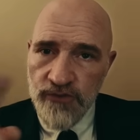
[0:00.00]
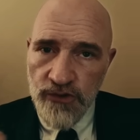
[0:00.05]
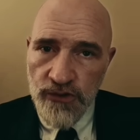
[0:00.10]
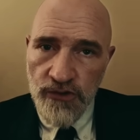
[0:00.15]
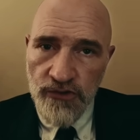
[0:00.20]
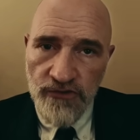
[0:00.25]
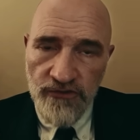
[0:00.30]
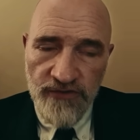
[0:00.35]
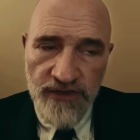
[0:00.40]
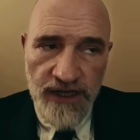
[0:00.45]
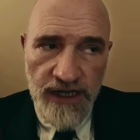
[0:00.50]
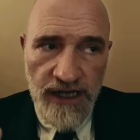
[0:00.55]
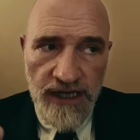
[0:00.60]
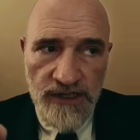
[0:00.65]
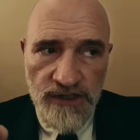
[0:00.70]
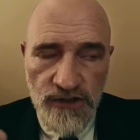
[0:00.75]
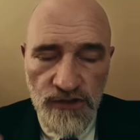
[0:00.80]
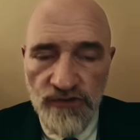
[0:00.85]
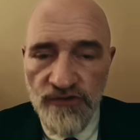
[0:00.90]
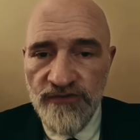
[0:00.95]
prove that I
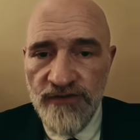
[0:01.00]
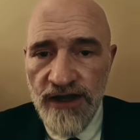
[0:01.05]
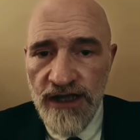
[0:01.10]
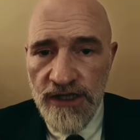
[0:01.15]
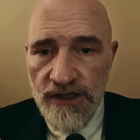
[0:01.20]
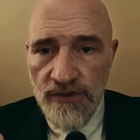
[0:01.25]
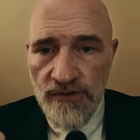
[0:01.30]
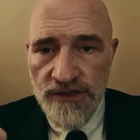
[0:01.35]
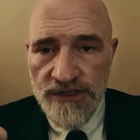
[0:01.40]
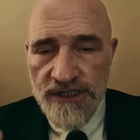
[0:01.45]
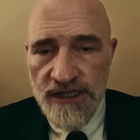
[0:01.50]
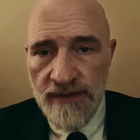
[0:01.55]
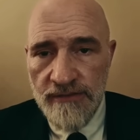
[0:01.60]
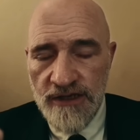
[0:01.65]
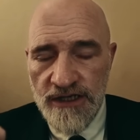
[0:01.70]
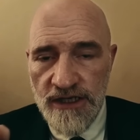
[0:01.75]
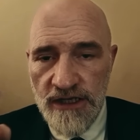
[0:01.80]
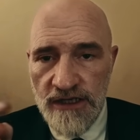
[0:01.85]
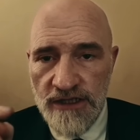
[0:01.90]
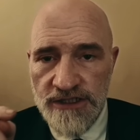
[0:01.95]
do value
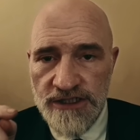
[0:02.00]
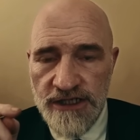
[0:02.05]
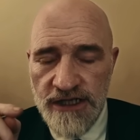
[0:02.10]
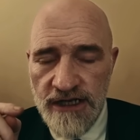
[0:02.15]
Islamic knowledge